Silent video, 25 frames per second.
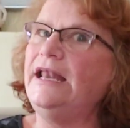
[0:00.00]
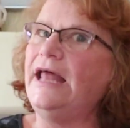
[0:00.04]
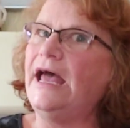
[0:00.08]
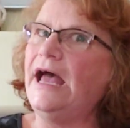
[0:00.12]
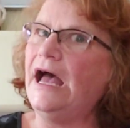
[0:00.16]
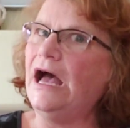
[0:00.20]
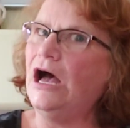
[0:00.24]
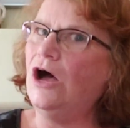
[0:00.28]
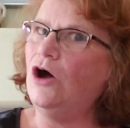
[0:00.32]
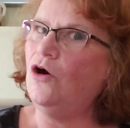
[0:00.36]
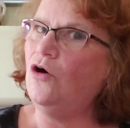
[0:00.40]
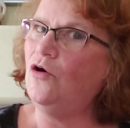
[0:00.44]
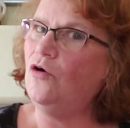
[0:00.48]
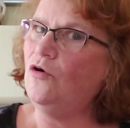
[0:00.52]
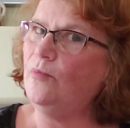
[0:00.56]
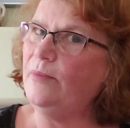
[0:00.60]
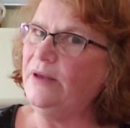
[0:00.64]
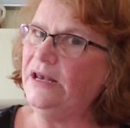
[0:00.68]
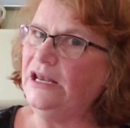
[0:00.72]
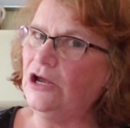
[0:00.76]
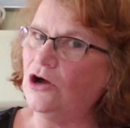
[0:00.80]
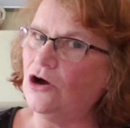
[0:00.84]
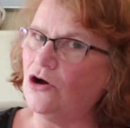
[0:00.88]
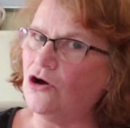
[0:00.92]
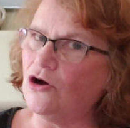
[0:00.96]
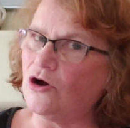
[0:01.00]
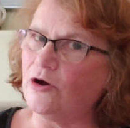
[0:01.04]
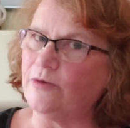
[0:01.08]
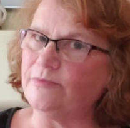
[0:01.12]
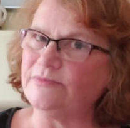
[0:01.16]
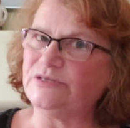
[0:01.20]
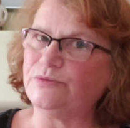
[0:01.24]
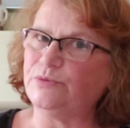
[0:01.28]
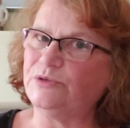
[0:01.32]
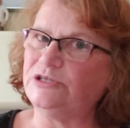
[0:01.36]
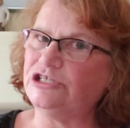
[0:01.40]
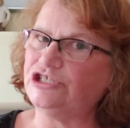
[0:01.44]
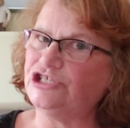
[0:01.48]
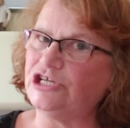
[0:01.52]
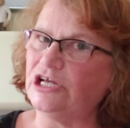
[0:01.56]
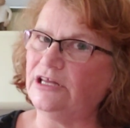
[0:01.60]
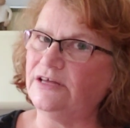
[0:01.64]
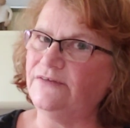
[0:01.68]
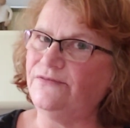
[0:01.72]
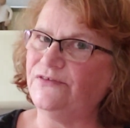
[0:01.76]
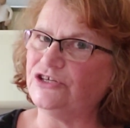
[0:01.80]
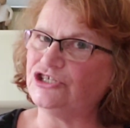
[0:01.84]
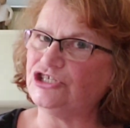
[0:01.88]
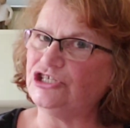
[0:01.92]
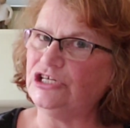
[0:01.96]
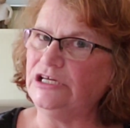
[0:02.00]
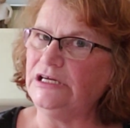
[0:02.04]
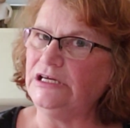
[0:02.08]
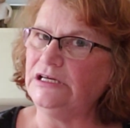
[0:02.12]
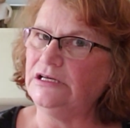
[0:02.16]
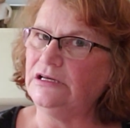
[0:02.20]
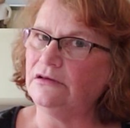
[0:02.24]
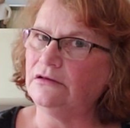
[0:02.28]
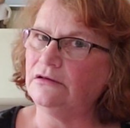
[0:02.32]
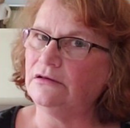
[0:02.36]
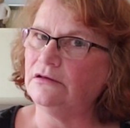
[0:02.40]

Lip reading: how many arms would the jellyfish need?